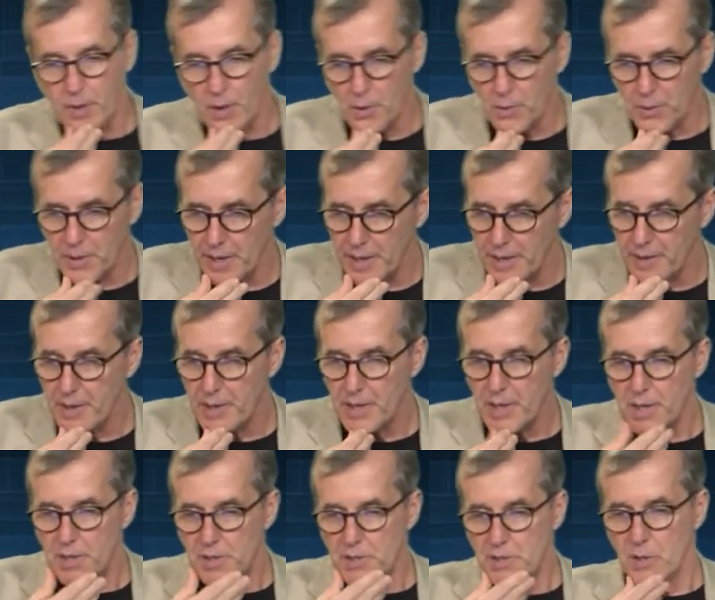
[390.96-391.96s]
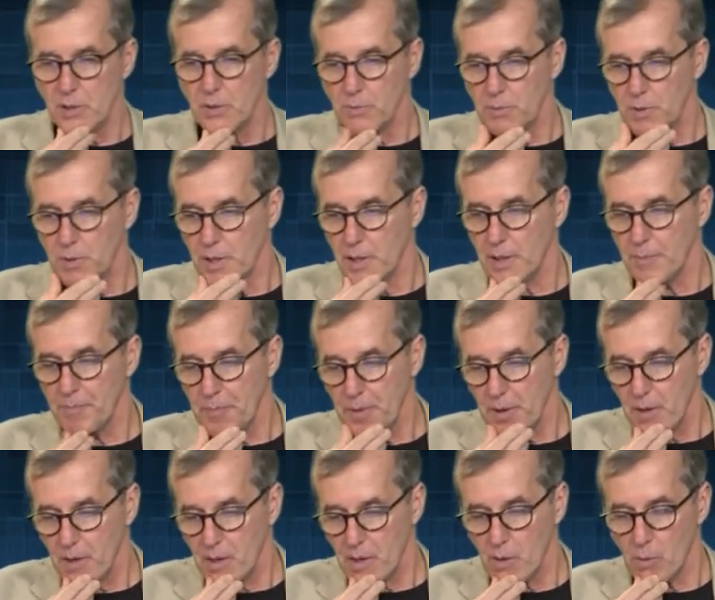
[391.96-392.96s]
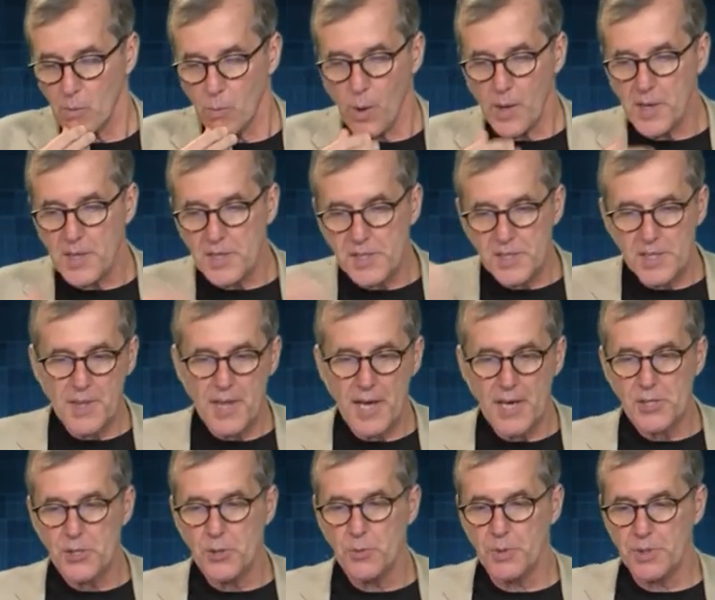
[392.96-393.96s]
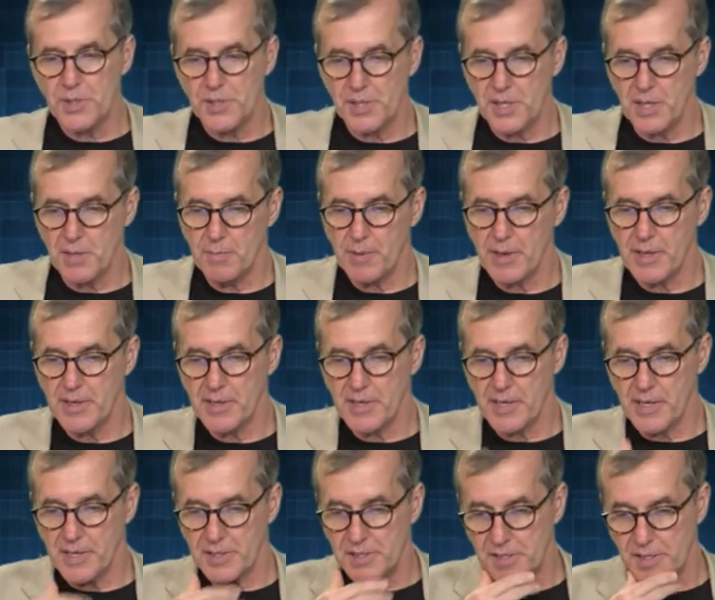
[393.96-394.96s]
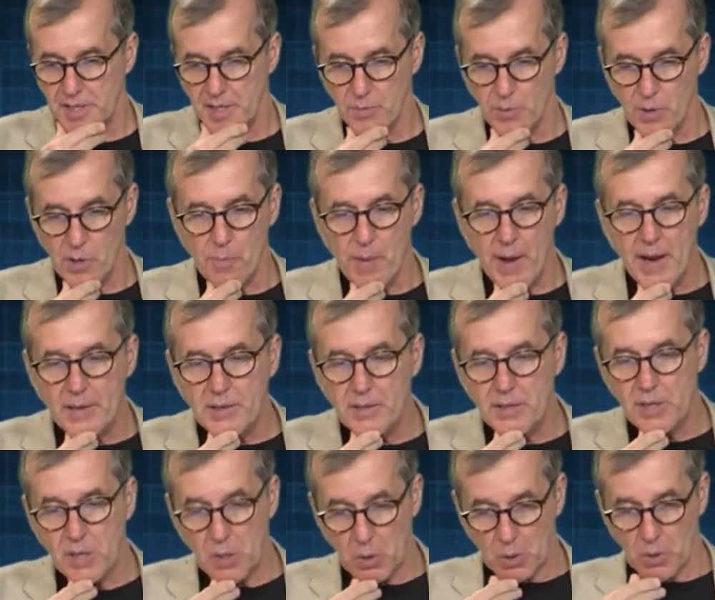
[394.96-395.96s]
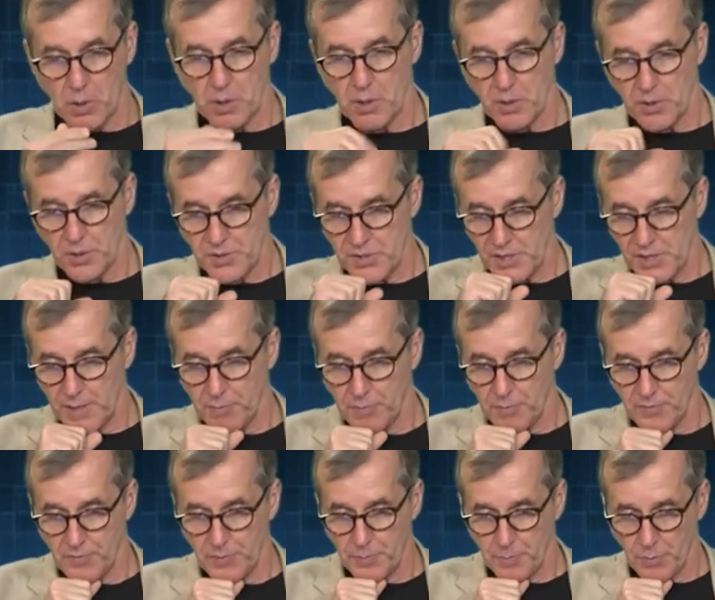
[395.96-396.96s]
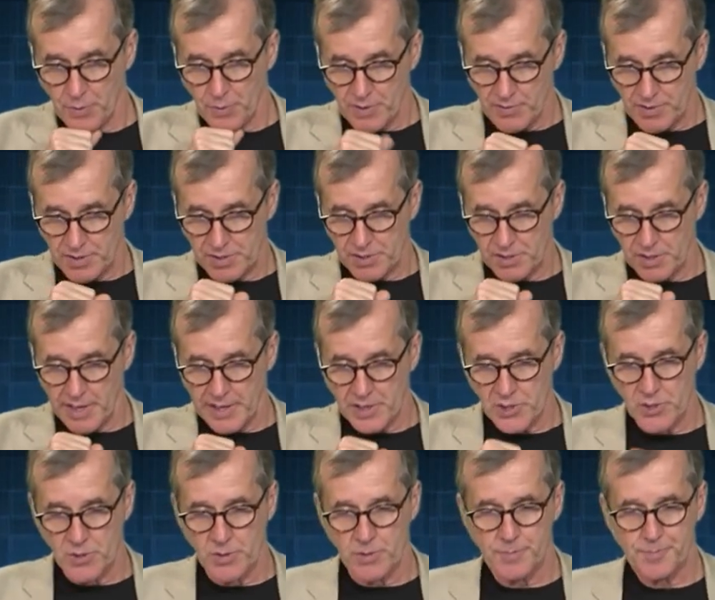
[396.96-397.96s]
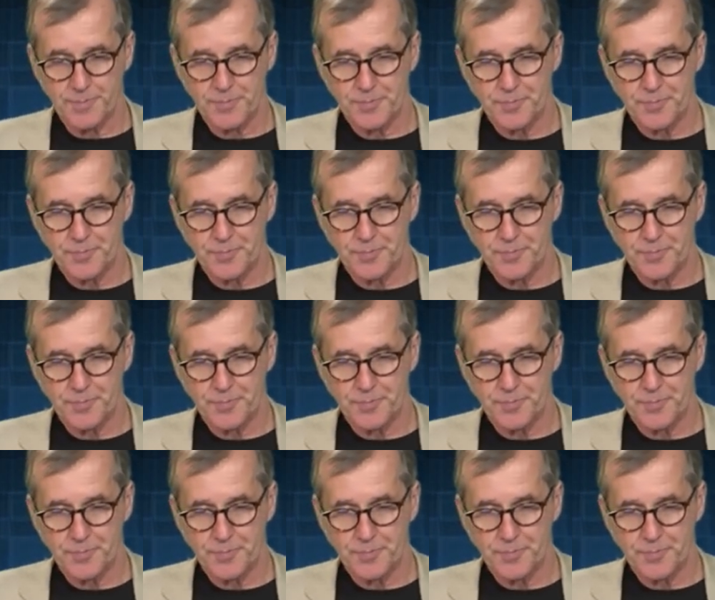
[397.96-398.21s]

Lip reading: Okay, so what is it that you would see by DSC? And we go back to the earlier example from the previous lecture.